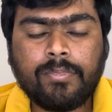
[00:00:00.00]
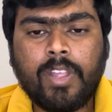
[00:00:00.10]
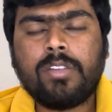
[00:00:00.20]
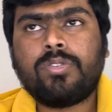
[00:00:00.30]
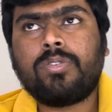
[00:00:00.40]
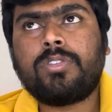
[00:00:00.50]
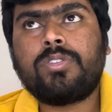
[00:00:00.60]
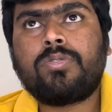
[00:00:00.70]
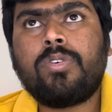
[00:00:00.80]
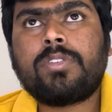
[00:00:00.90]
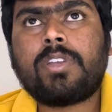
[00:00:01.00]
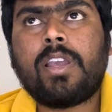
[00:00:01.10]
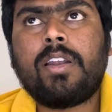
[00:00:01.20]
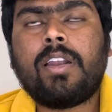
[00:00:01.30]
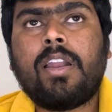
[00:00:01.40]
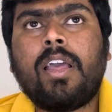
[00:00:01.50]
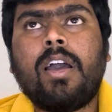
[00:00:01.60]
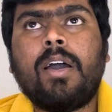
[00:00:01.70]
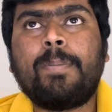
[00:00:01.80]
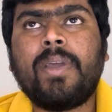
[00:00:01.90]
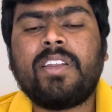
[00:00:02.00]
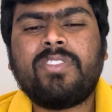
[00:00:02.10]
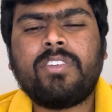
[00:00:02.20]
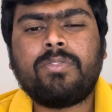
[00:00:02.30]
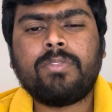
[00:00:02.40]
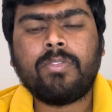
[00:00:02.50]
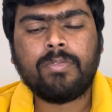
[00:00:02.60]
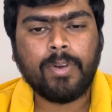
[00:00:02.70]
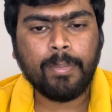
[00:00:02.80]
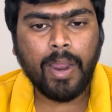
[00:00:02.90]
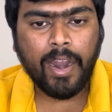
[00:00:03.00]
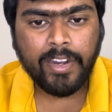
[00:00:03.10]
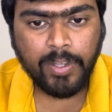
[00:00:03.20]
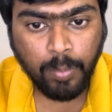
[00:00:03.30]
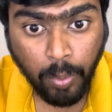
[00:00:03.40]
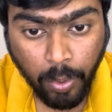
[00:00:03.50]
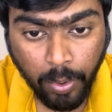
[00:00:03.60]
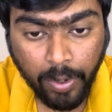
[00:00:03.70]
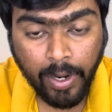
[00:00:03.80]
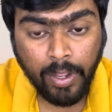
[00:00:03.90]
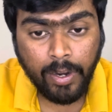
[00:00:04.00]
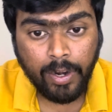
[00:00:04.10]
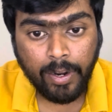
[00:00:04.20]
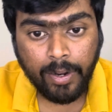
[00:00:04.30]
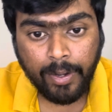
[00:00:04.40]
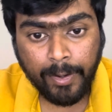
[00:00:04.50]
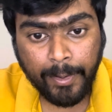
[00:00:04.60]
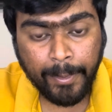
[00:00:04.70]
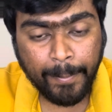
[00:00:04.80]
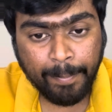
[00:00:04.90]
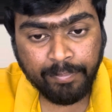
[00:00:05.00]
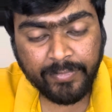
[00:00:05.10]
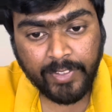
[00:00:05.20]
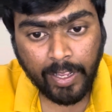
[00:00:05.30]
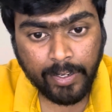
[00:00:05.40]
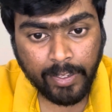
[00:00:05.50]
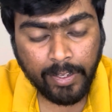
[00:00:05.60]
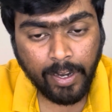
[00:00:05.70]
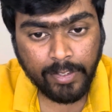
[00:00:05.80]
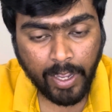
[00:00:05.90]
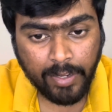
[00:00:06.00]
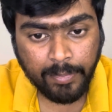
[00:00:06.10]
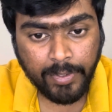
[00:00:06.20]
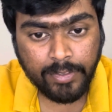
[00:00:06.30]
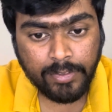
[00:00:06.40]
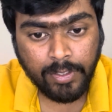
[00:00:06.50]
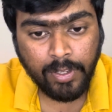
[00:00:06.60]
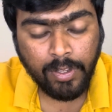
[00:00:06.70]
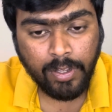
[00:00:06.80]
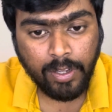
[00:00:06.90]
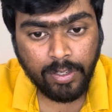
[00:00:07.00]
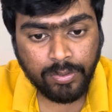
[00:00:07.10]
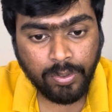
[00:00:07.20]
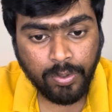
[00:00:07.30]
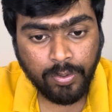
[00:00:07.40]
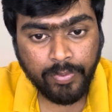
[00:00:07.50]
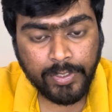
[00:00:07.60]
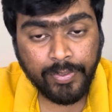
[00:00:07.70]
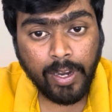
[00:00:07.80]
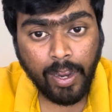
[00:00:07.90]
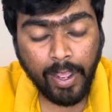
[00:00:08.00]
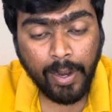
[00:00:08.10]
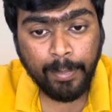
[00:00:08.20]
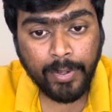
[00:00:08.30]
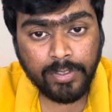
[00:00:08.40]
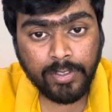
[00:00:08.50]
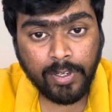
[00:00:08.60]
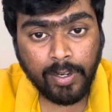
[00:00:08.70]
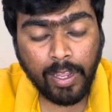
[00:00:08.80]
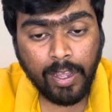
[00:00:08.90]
So this course can benefit from adding more technical assignments, so which will help us in